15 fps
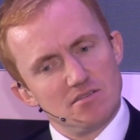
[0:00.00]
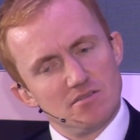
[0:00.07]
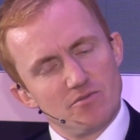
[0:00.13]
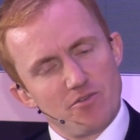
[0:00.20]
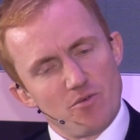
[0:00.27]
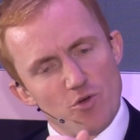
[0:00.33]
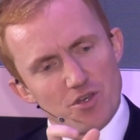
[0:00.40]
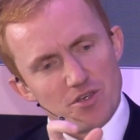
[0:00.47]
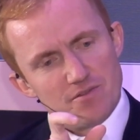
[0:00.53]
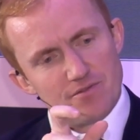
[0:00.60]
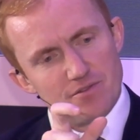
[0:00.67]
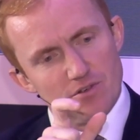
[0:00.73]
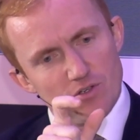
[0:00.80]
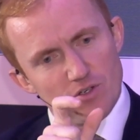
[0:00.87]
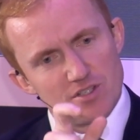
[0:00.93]
from what you've
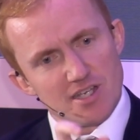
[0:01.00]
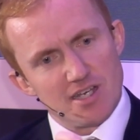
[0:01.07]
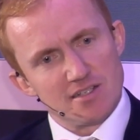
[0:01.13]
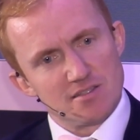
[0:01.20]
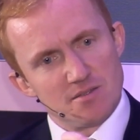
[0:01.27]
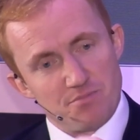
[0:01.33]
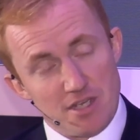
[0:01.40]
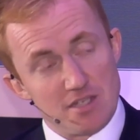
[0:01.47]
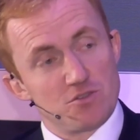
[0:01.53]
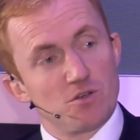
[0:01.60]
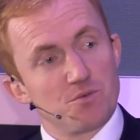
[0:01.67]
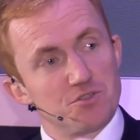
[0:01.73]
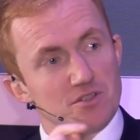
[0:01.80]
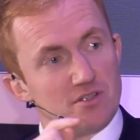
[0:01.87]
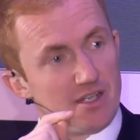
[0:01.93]
looked at, is the best
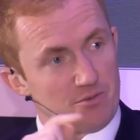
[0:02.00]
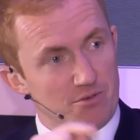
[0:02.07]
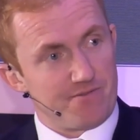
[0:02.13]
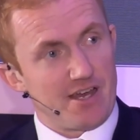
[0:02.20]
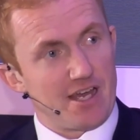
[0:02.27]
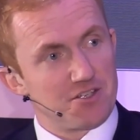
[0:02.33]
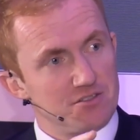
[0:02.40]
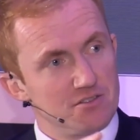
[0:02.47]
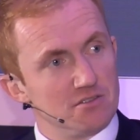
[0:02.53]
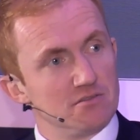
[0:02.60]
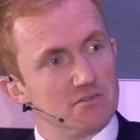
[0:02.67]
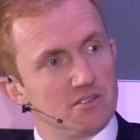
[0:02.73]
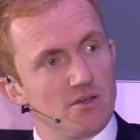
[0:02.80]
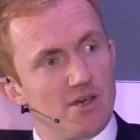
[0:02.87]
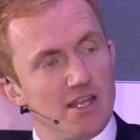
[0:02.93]
option liquefaction and
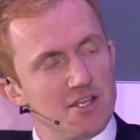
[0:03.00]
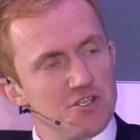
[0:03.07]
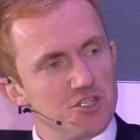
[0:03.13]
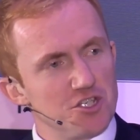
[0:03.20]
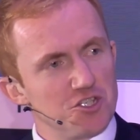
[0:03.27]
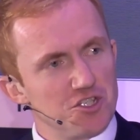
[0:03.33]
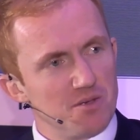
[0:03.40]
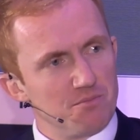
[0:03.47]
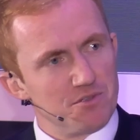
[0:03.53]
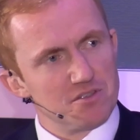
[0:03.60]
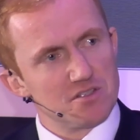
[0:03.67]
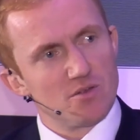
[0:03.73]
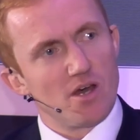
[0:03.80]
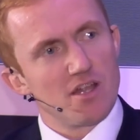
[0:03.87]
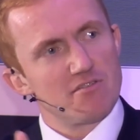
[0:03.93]
so LNG shipments
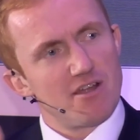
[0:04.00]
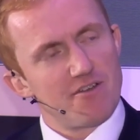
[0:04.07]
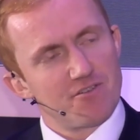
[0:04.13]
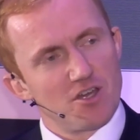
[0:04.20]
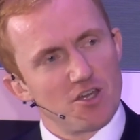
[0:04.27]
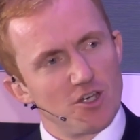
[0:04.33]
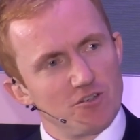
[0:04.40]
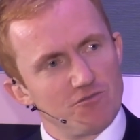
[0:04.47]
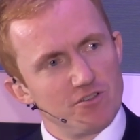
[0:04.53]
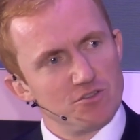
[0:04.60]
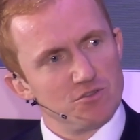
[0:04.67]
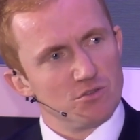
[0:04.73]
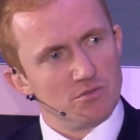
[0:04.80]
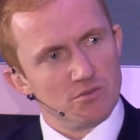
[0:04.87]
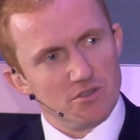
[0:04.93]
to other African countries,
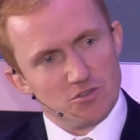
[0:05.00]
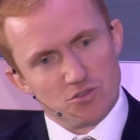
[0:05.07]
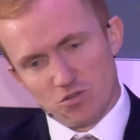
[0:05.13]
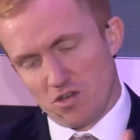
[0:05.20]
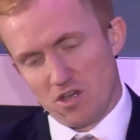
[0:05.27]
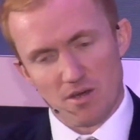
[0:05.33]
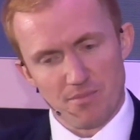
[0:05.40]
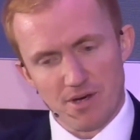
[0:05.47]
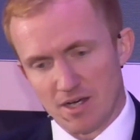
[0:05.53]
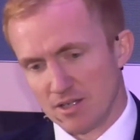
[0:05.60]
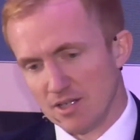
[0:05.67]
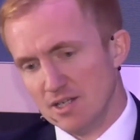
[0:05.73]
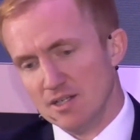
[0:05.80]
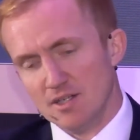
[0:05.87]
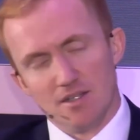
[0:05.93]
or are you talking about
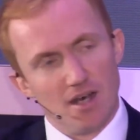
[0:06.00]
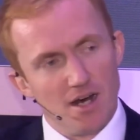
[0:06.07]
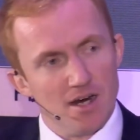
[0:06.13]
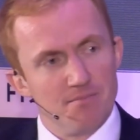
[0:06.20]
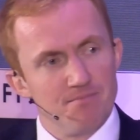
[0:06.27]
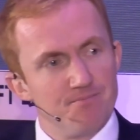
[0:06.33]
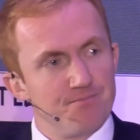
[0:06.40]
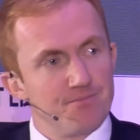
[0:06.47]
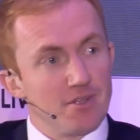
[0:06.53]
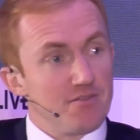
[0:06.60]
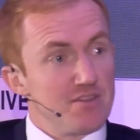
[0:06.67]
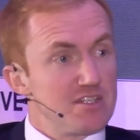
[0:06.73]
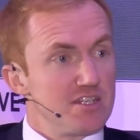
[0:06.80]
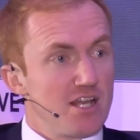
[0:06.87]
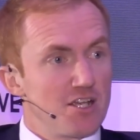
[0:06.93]

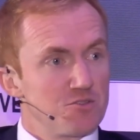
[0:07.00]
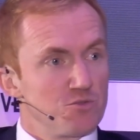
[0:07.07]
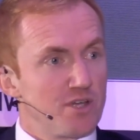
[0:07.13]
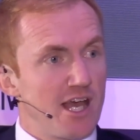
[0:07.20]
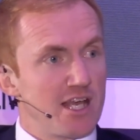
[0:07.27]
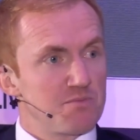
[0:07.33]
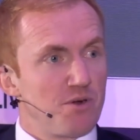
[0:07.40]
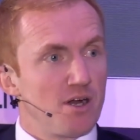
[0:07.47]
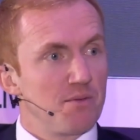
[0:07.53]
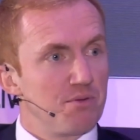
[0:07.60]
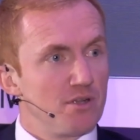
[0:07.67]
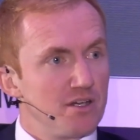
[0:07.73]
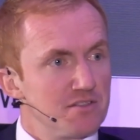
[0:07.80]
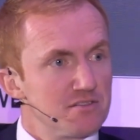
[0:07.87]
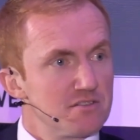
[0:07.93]
international gas
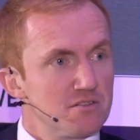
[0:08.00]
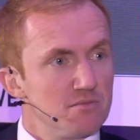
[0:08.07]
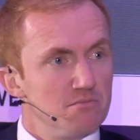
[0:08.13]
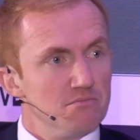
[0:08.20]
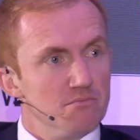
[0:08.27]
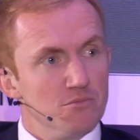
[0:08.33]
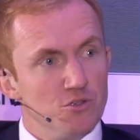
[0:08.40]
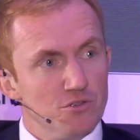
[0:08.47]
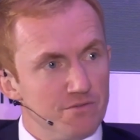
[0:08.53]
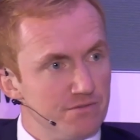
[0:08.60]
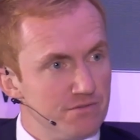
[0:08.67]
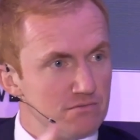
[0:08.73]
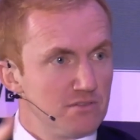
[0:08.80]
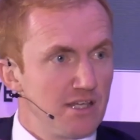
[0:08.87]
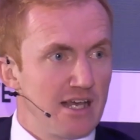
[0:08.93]
pipelines to move
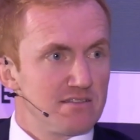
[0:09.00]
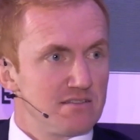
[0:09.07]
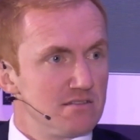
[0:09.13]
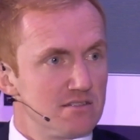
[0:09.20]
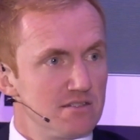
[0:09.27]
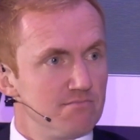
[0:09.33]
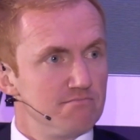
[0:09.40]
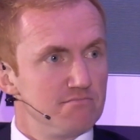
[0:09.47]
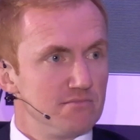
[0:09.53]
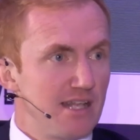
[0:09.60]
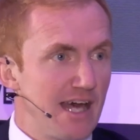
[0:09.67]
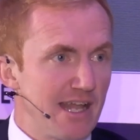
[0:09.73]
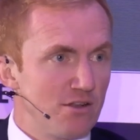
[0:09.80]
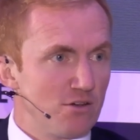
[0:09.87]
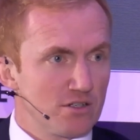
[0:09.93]
gas into
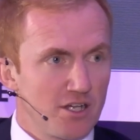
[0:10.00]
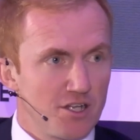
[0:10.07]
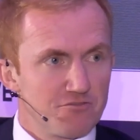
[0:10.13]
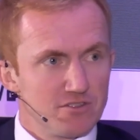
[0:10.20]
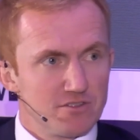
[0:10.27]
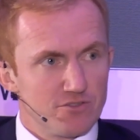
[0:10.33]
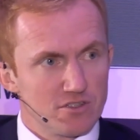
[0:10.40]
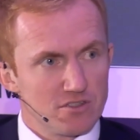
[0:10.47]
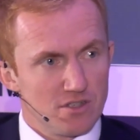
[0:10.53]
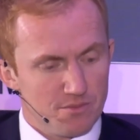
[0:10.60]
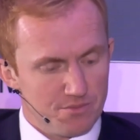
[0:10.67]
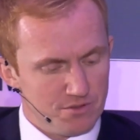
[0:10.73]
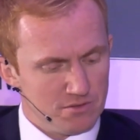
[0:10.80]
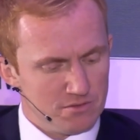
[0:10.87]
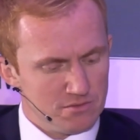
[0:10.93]
landlocked countries, for example?